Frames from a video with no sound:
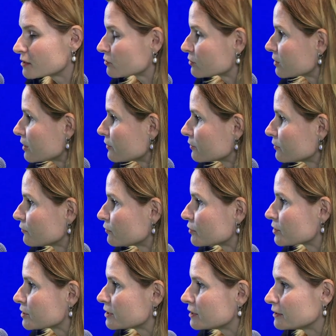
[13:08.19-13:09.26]

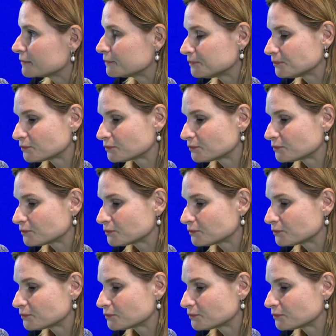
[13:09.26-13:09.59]
2014,